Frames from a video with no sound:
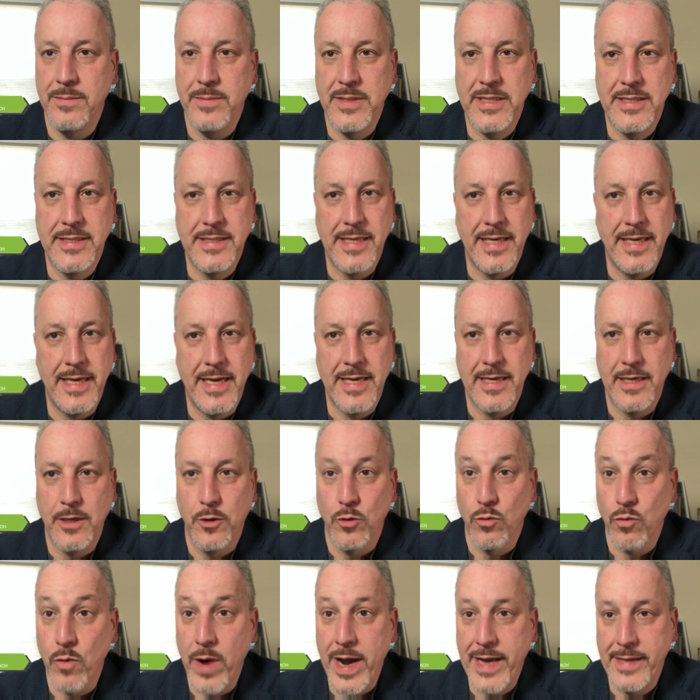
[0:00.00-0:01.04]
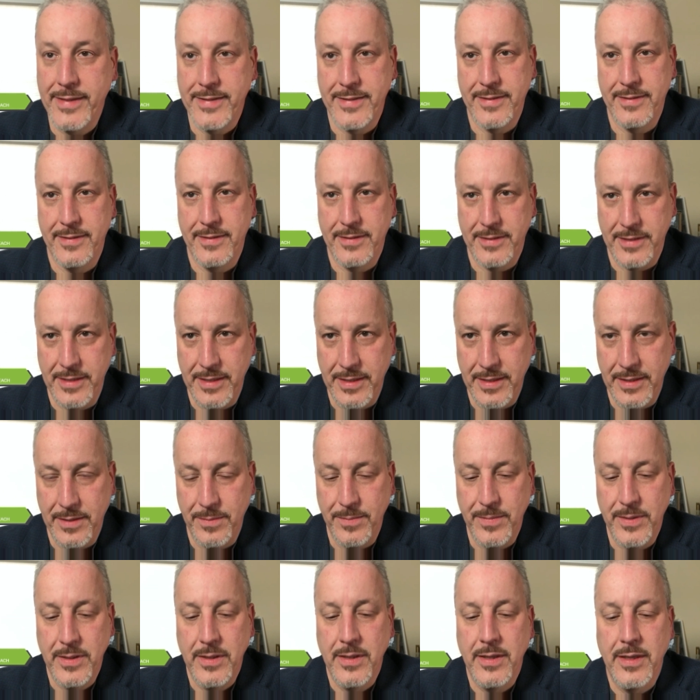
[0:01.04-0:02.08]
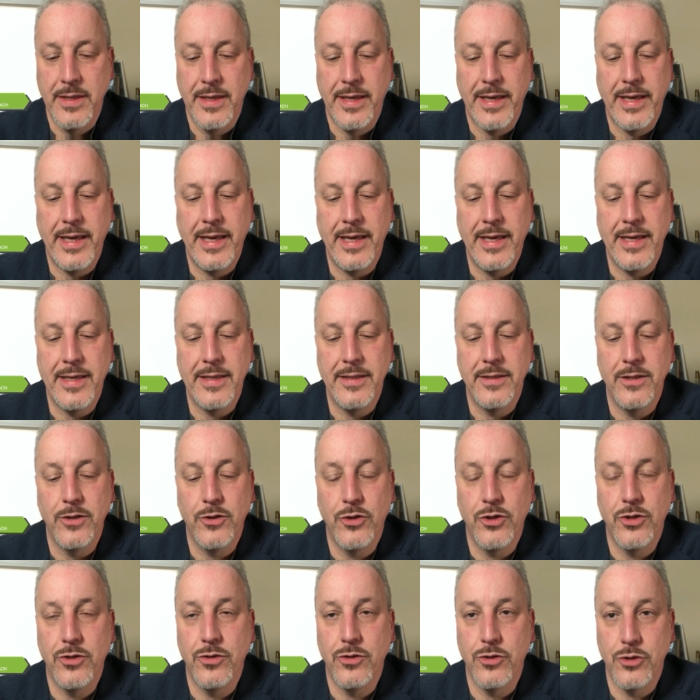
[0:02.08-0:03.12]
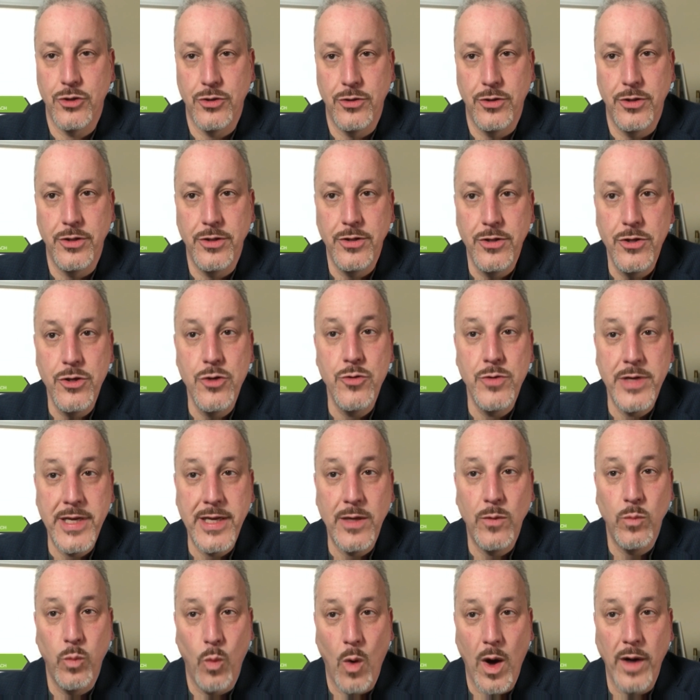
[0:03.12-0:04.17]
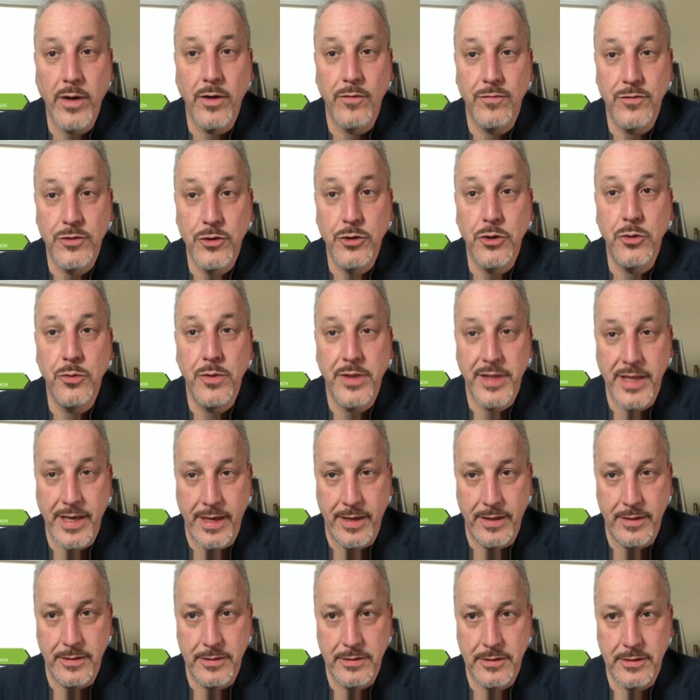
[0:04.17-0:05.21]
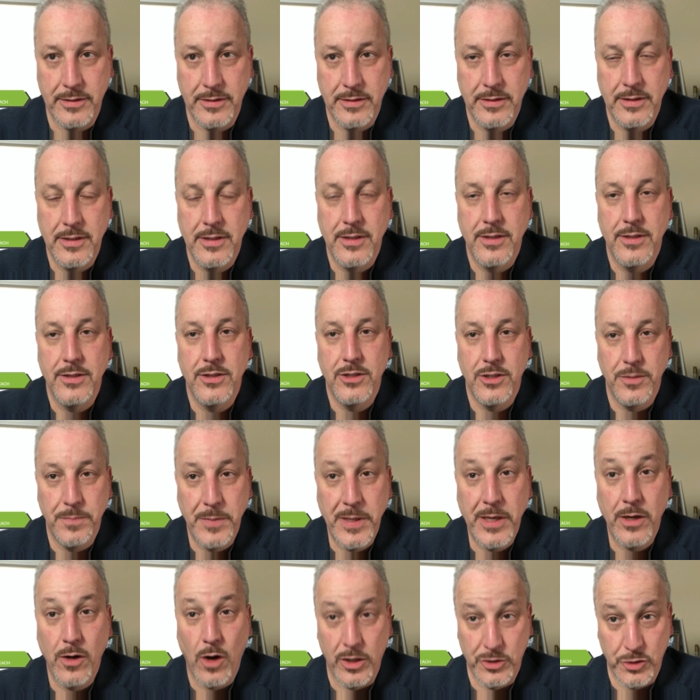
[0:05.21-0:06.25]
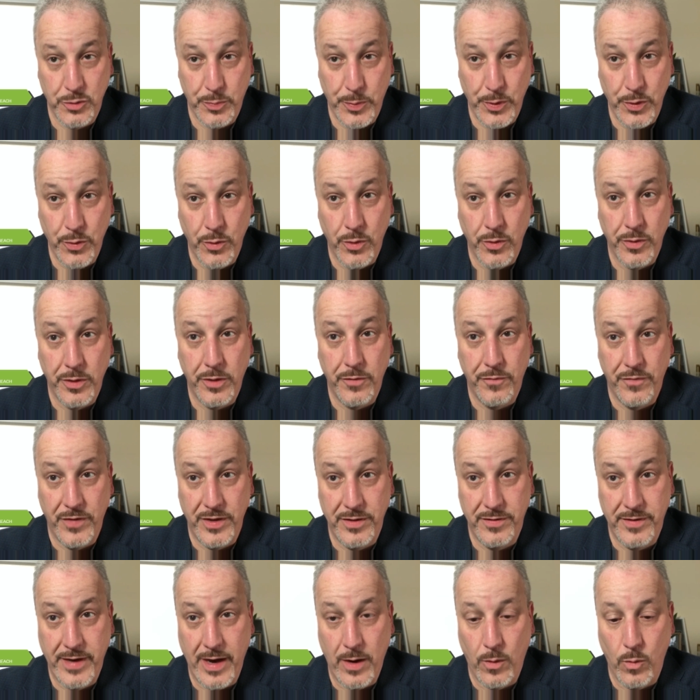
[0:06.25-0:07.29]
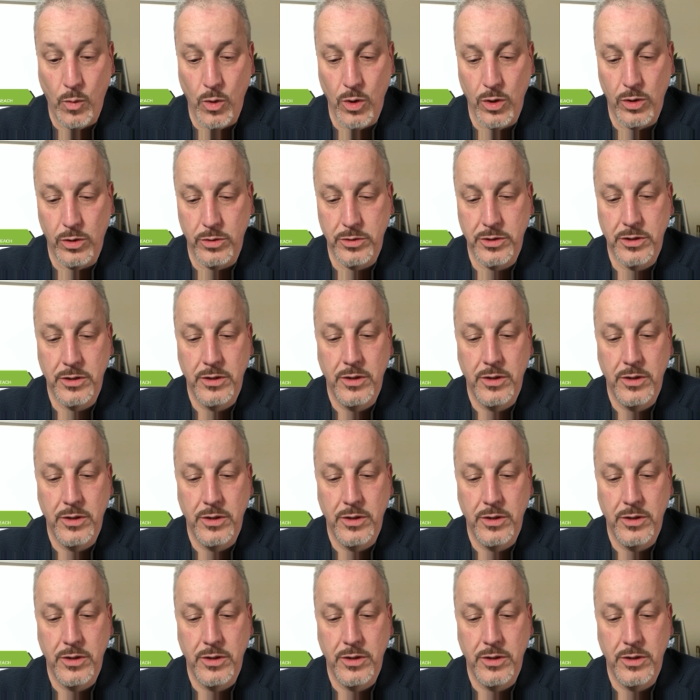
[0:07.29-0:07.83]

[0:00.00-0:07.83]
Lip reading: He said he had a great team, and you need one of two things to be an entrepreneur in the fintech world.